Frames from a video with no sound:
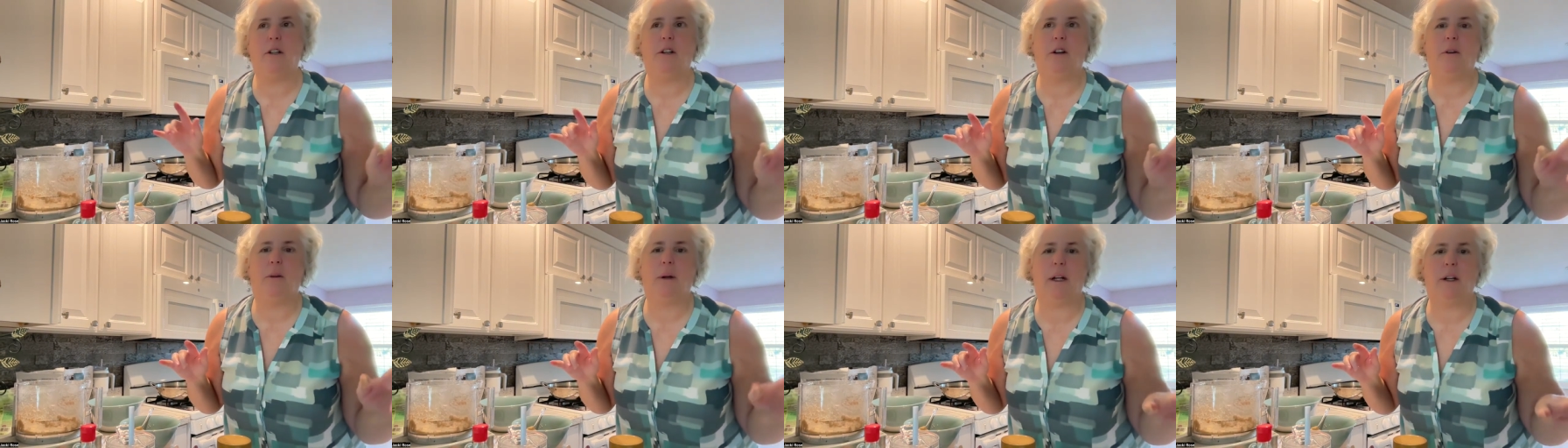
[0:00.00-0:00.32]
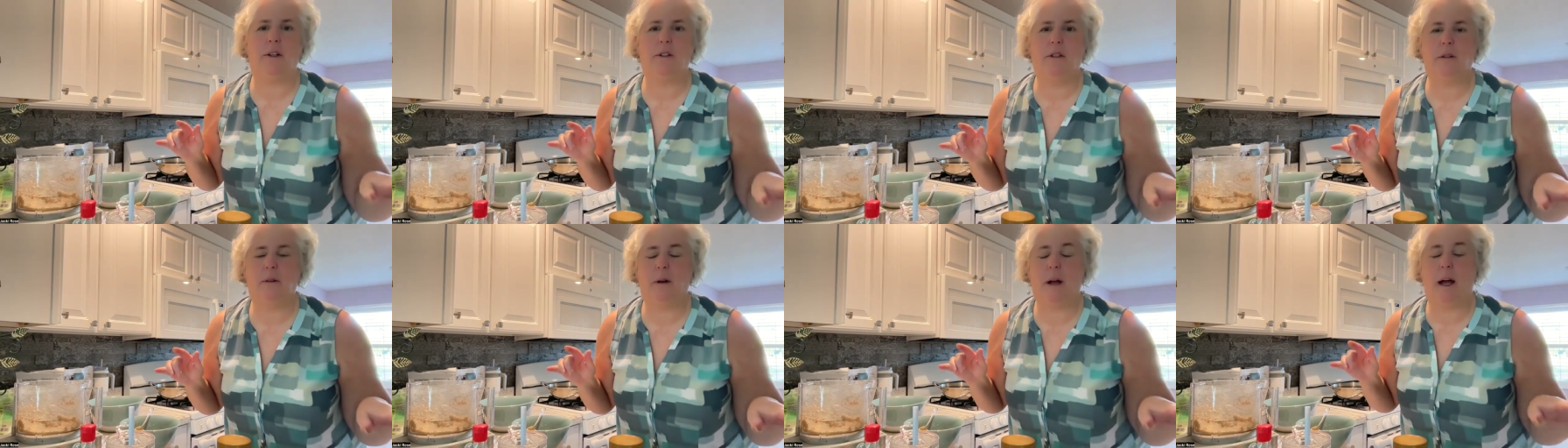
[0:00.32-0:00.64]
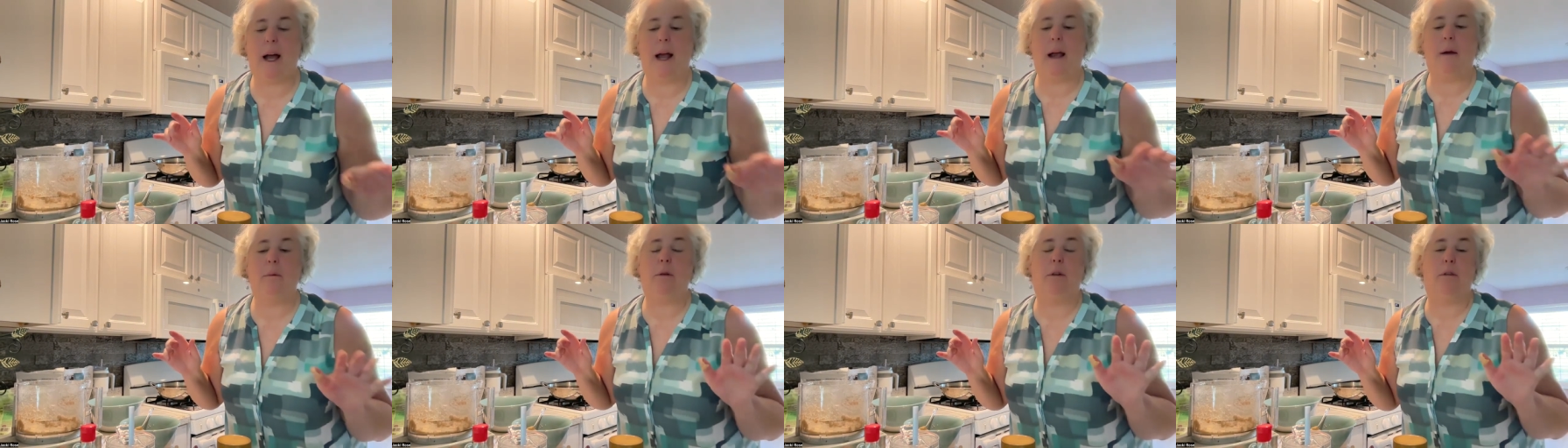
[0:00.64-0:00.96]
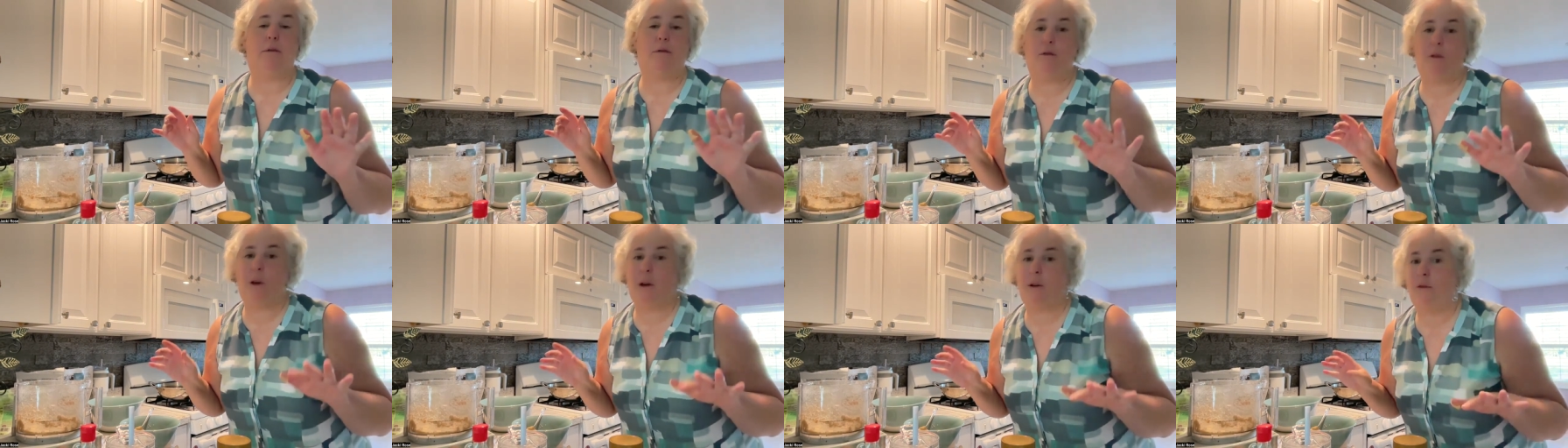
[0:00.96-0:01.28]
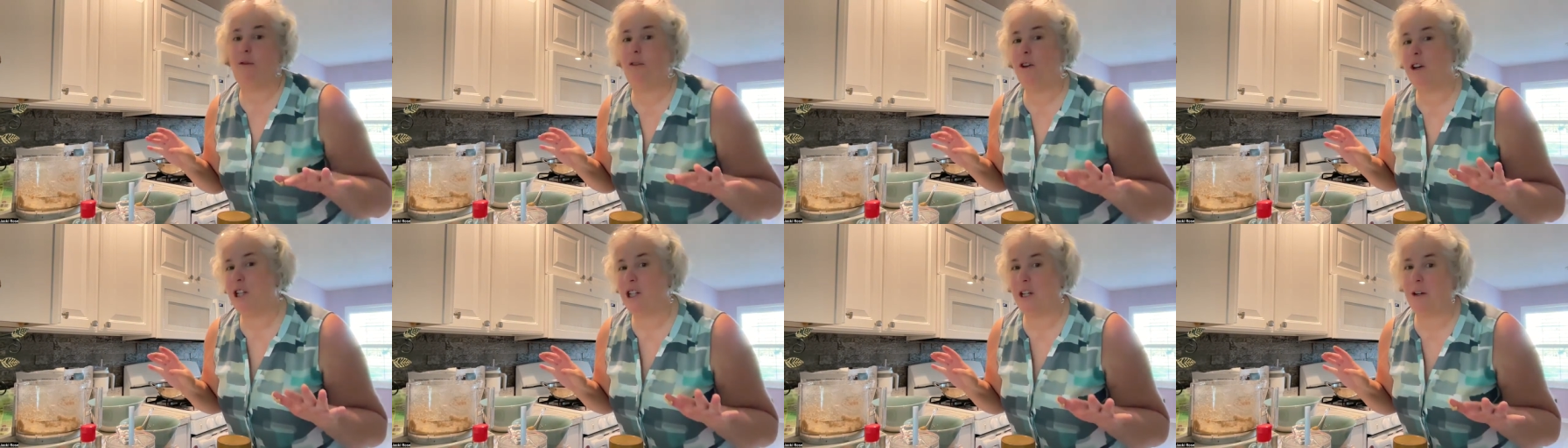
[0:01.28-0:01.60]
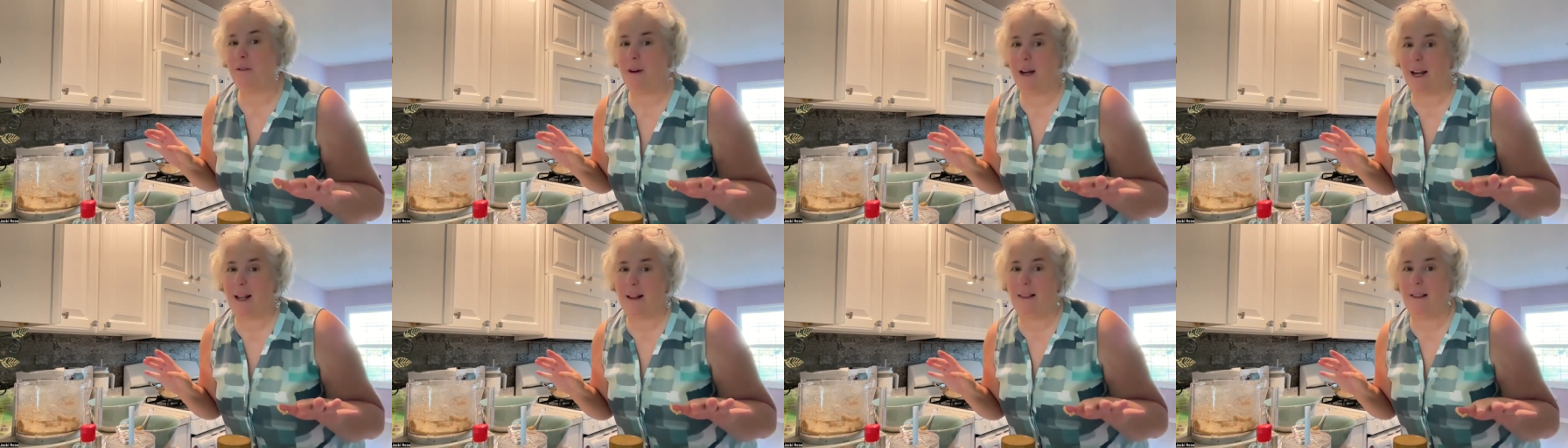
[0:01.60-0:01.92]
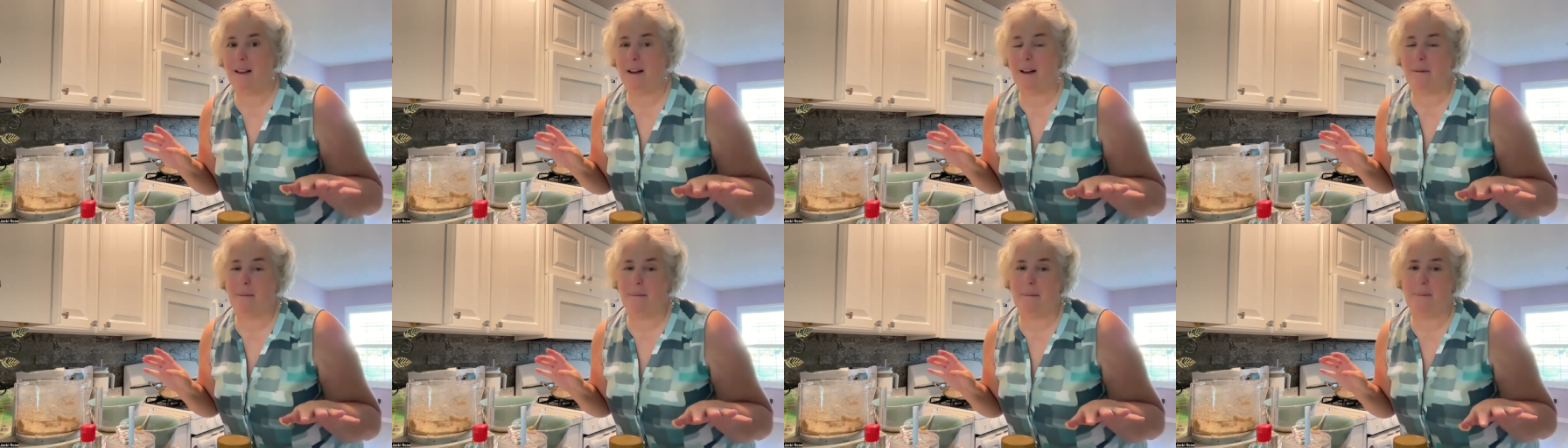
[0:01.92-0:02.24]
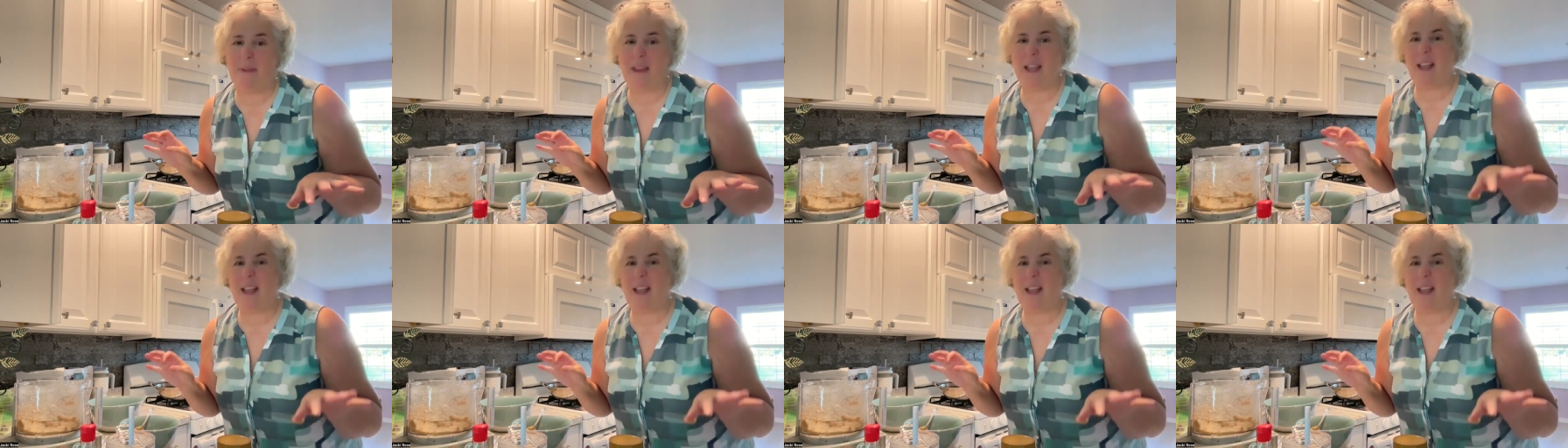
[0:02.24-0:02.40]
you know what I'll do? I will refrigerate them,